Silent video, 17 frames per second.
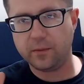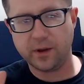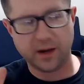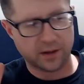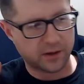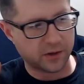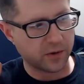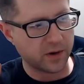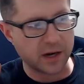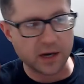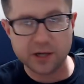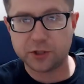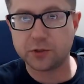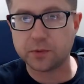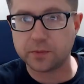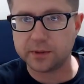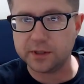during
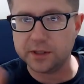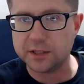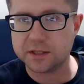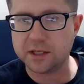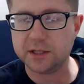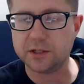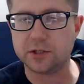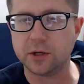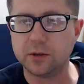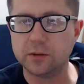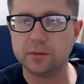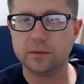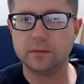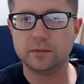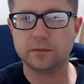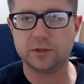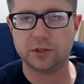initial release. They don't
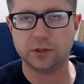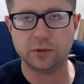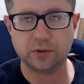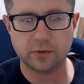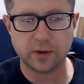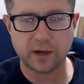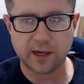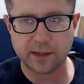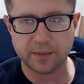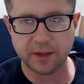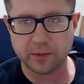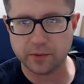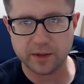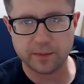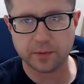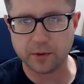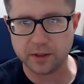do hobby
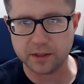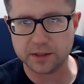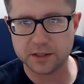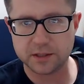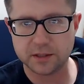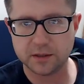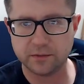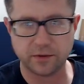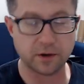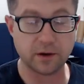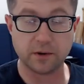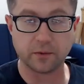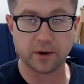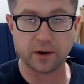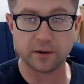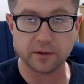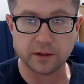reprints. Very
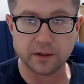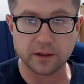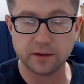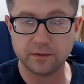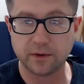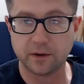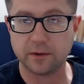rarely. Very